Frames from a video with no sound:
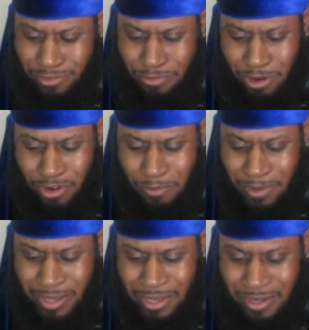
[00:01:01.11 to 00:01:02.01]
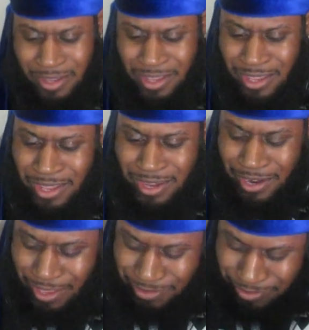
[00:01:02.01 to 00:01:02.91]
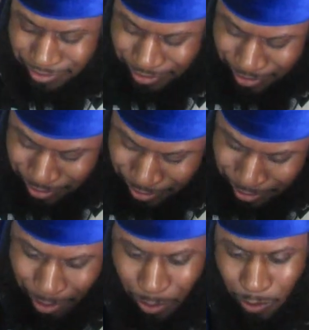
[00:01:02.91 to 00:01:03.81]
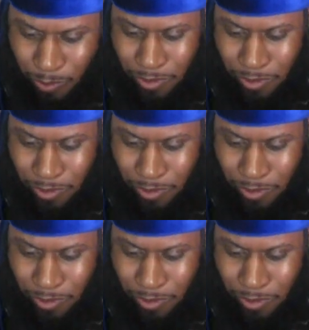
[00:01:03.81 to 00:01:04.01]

bro, man. Let's go.